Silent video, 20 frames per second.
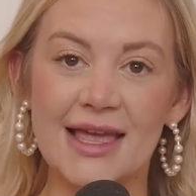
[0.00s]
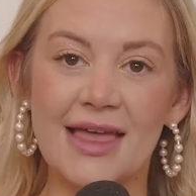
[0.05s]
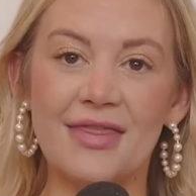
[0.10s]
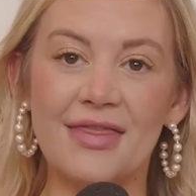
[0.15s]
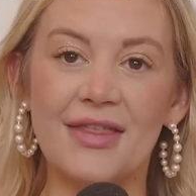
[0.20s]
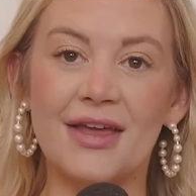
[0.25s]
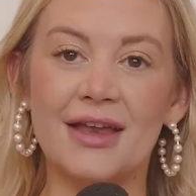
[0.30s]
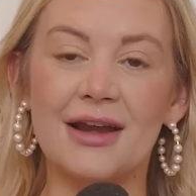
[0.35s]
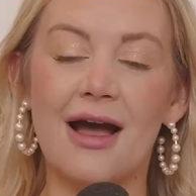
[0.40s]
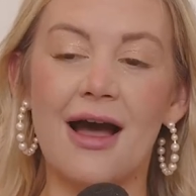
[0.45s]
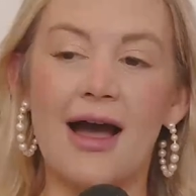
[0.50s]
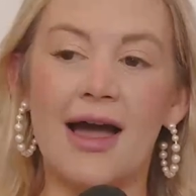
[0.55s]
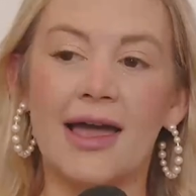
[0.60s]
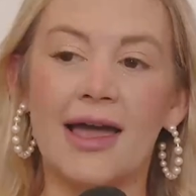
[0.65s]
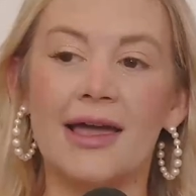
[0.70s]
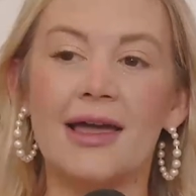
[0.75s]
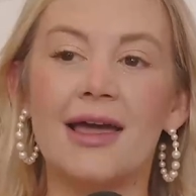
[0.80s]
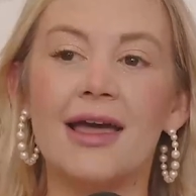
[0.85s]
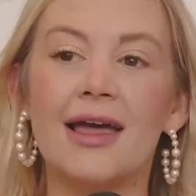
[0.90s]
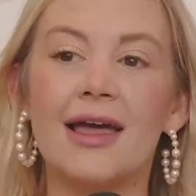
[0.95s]
And then
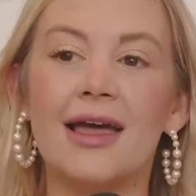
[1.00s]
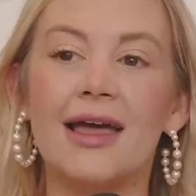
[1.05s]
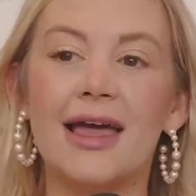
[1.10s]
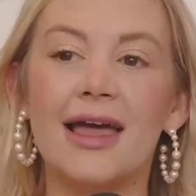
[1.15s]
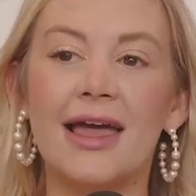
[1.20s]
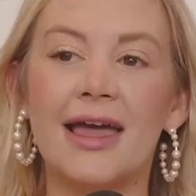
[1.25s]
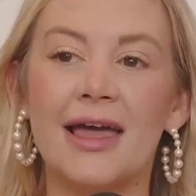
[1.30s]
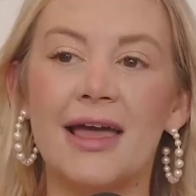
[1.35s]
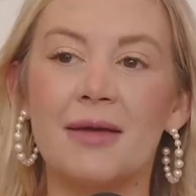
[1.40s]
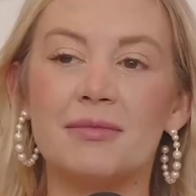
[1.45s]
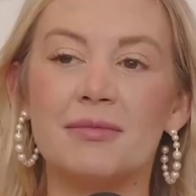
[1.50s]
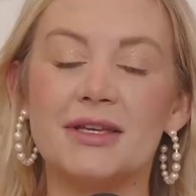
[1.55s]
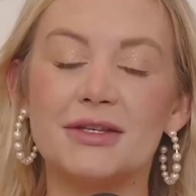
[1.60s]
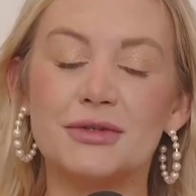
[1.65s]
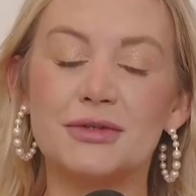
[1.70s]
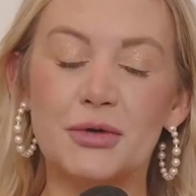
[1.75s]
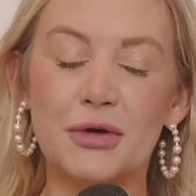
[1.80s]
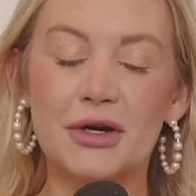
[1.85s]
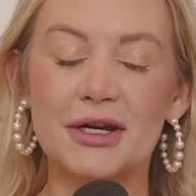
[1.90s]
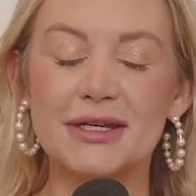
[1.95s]
I am
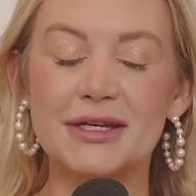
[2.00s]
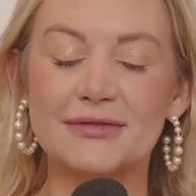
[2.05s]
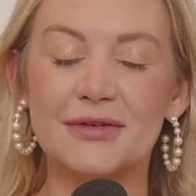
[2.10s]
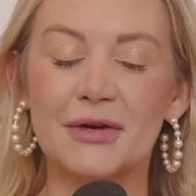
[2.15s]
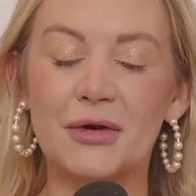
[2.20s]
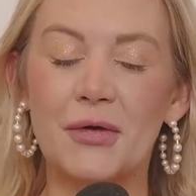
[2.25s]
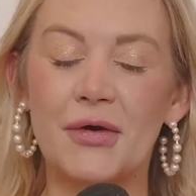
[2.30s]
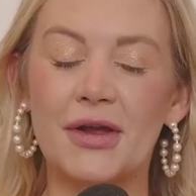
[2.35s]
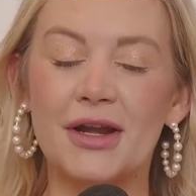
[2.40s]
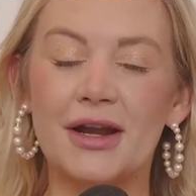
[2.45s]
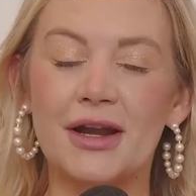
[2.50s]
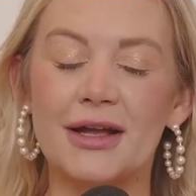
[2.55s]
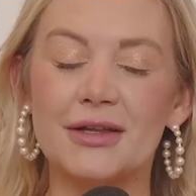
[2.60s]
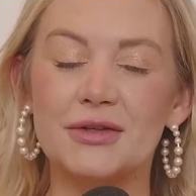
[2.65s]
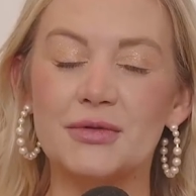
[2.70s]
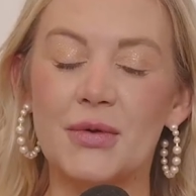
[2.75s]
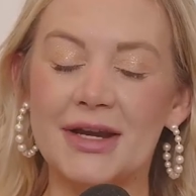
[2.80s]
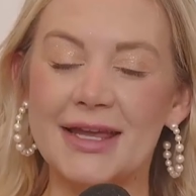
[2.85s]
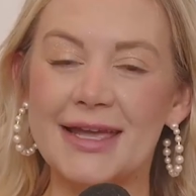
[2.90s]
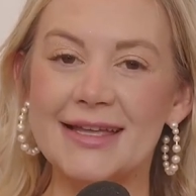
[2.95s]
notorious for going on
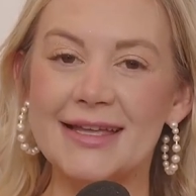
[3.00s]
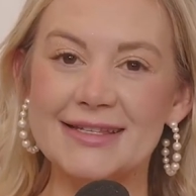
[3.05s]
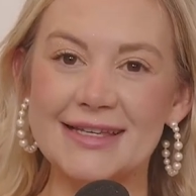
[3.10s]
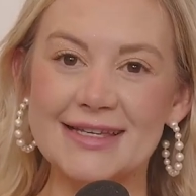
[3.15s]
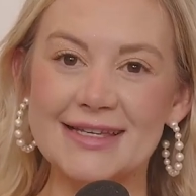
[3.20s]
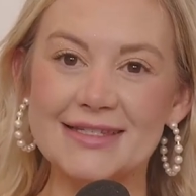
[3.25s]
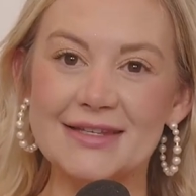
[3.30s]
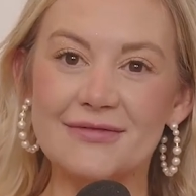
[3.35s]
28 dates in